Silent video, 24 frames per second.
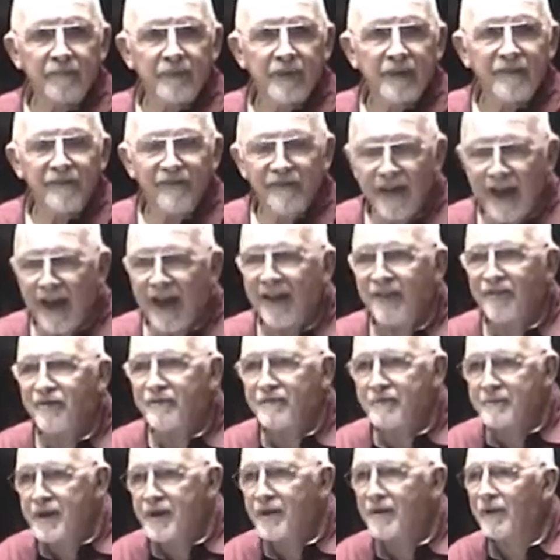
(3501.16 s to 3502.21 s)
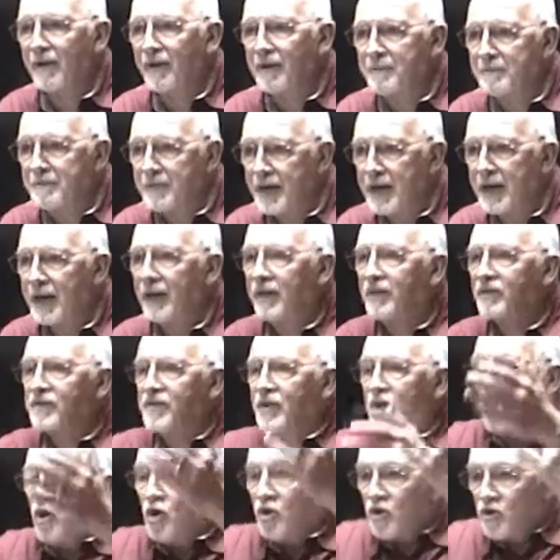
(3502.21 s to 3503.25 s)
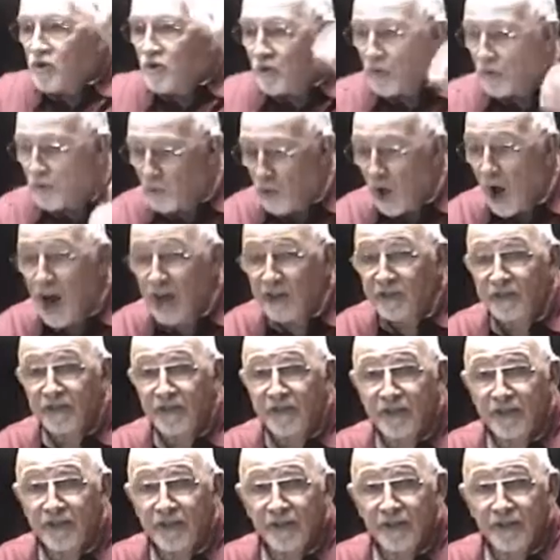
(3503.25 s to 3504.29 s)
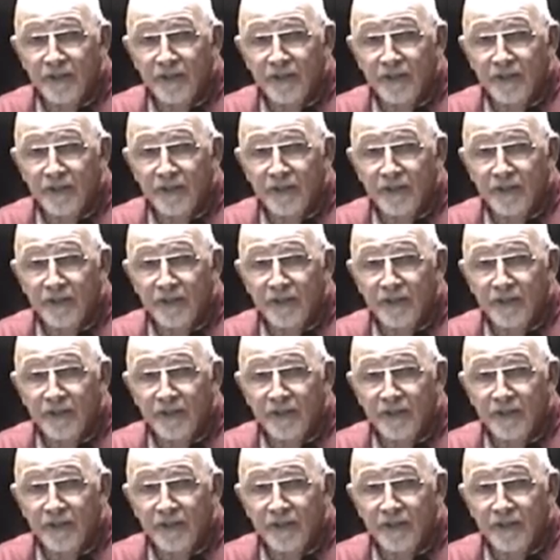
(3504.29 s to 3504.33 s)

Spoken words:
Faith merely means trust.